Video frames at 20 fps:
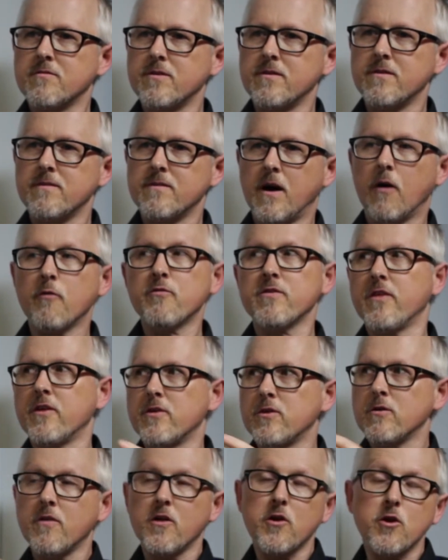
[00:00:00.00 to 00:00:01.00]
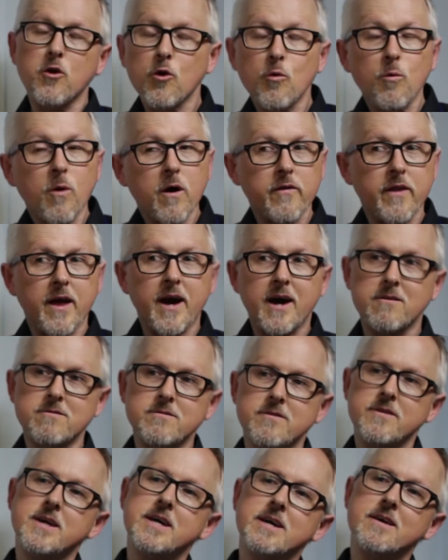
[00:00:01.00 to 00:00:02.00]
and obviously they're doing a new one now
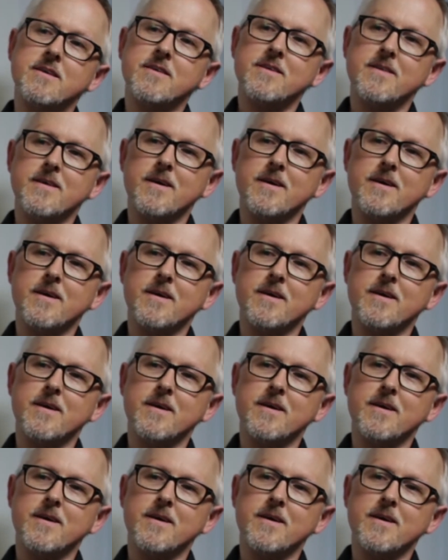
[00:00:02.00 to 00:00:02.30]
and things,